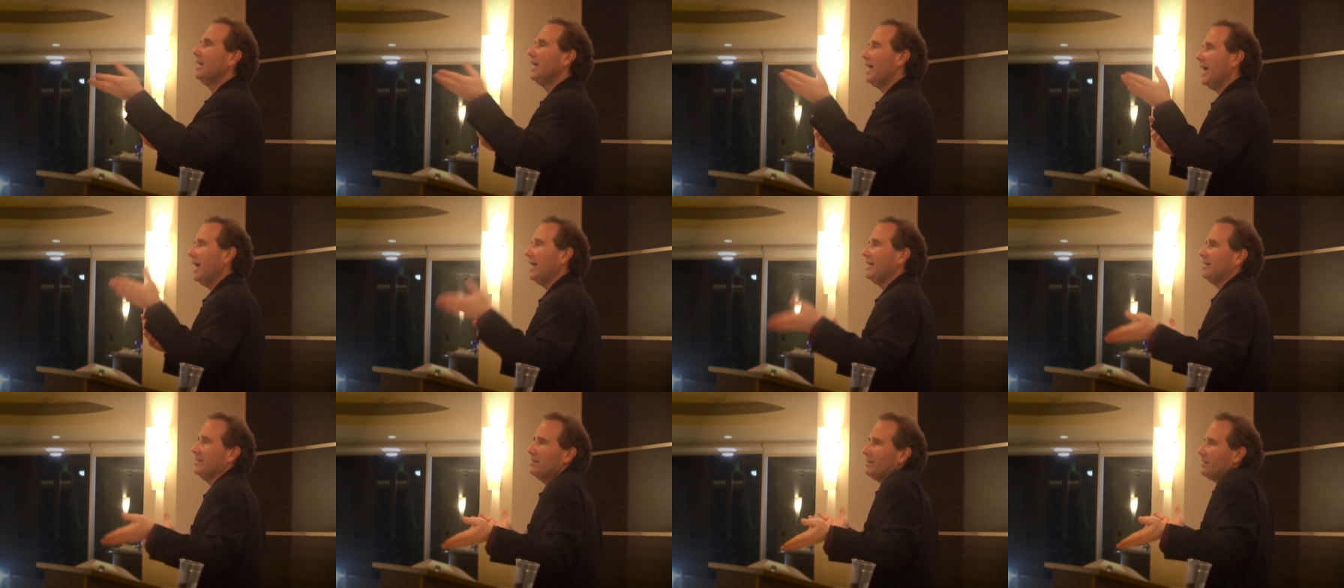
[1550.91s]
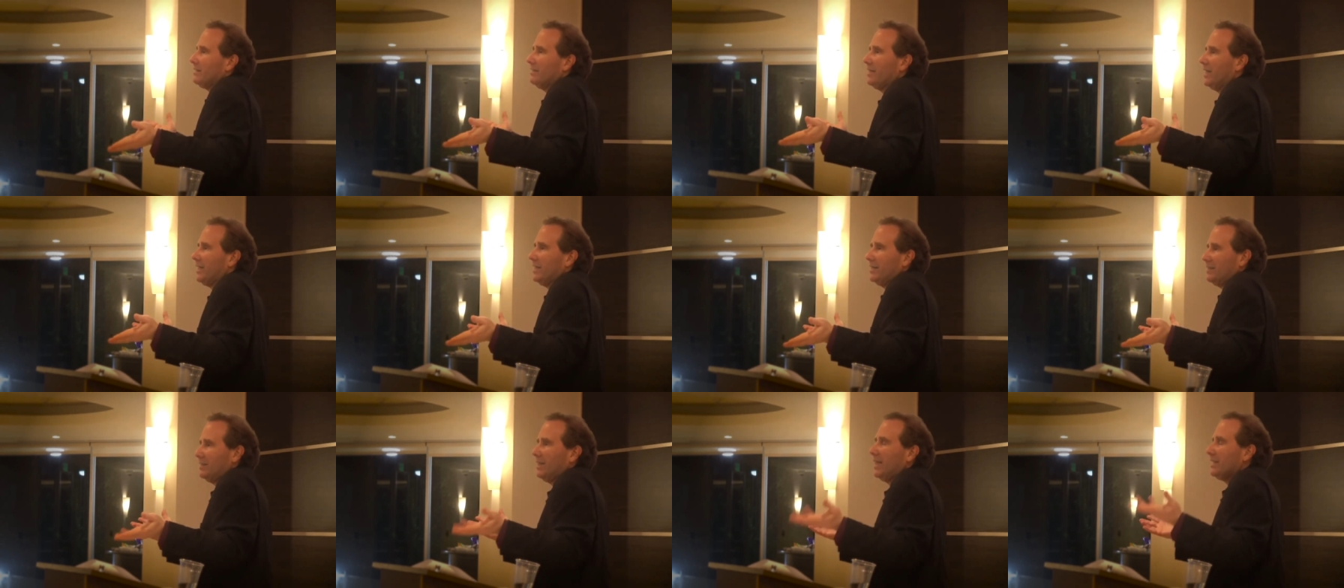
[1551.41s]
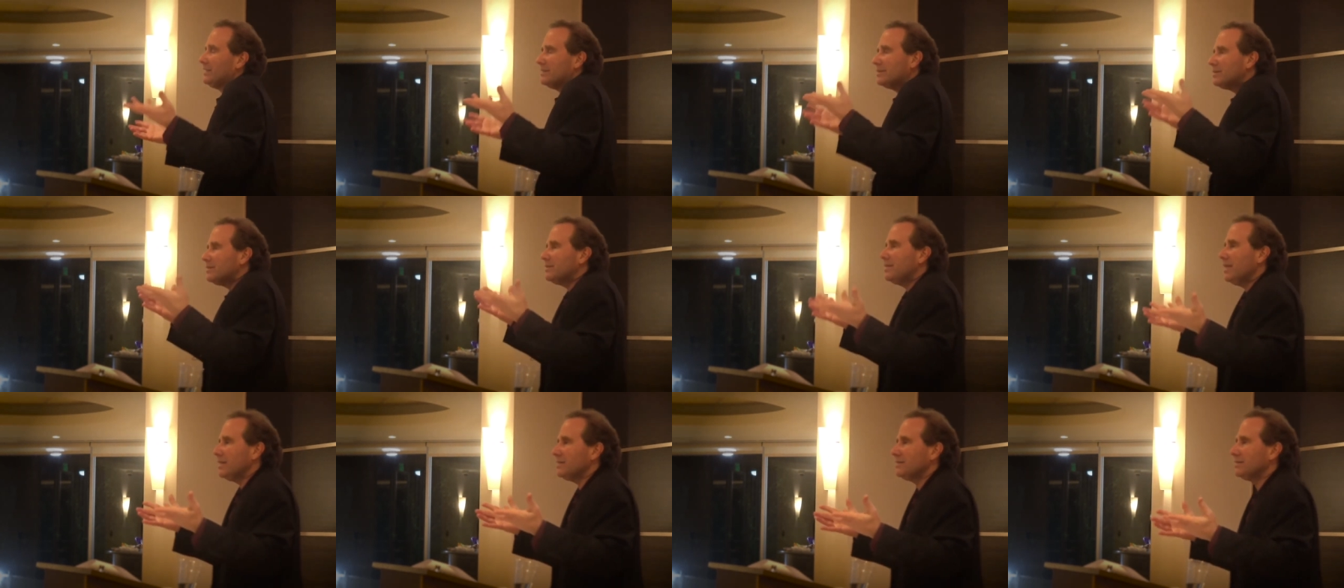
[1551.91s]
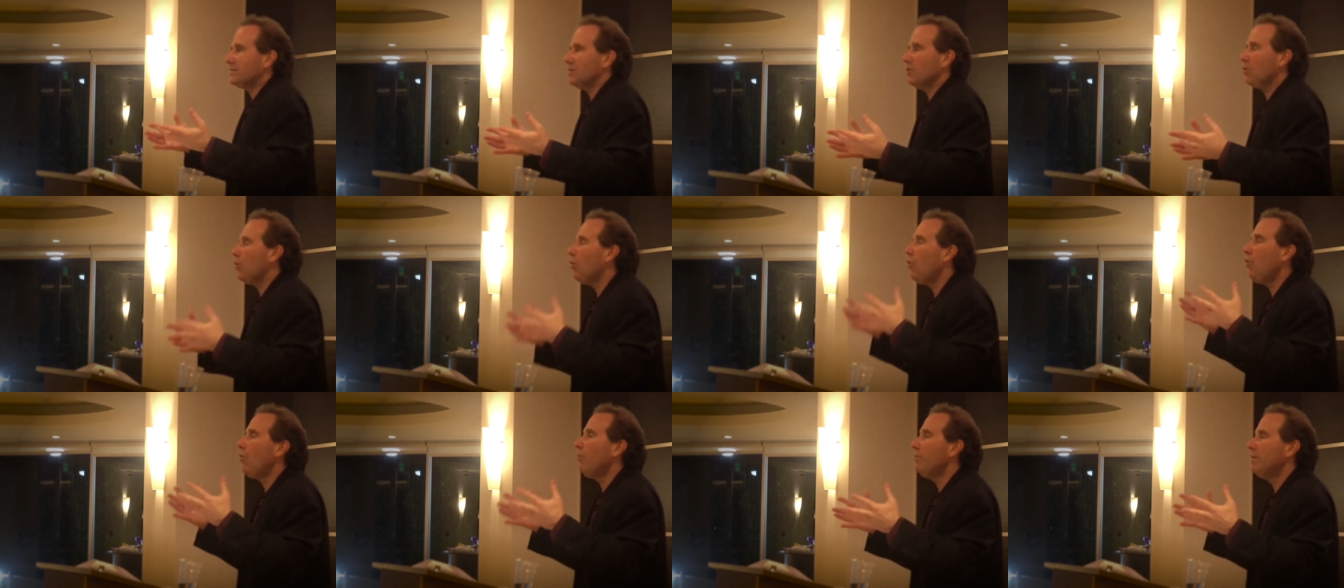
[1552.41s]
And they, that's, that's their
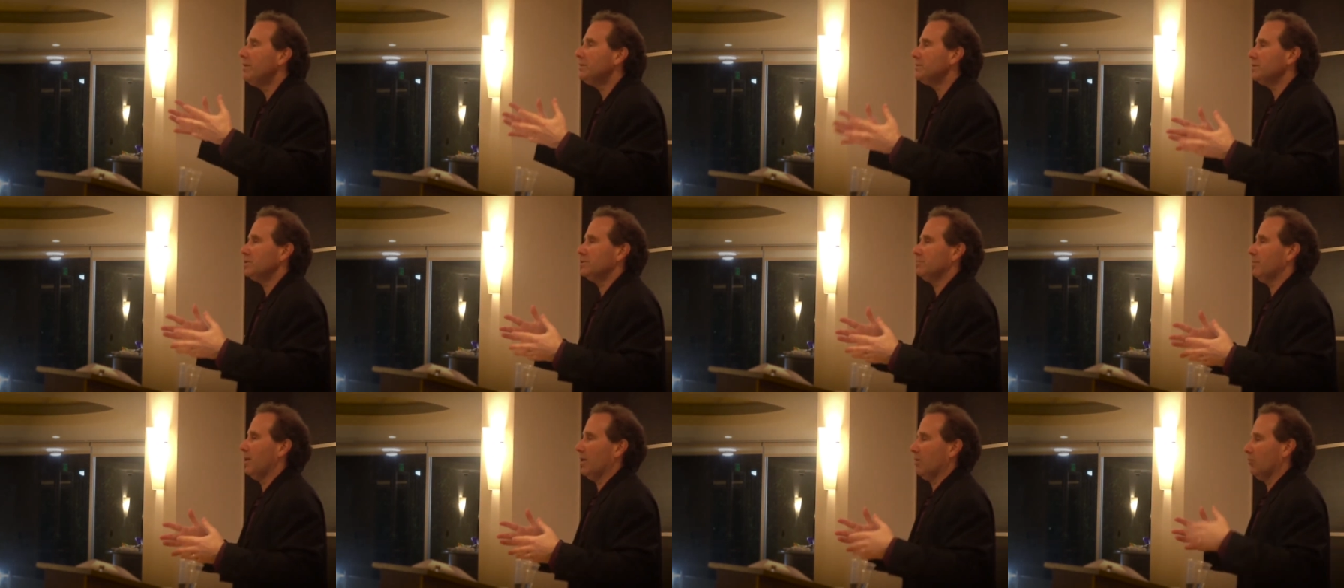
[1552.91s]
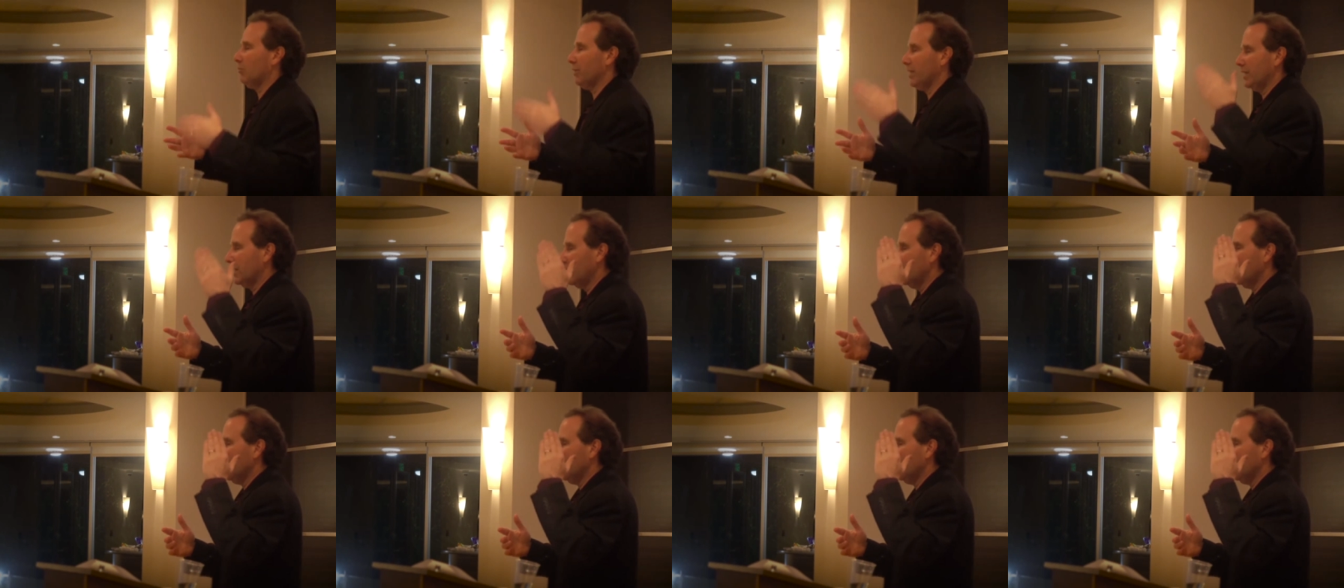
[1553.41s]
whole business model. When,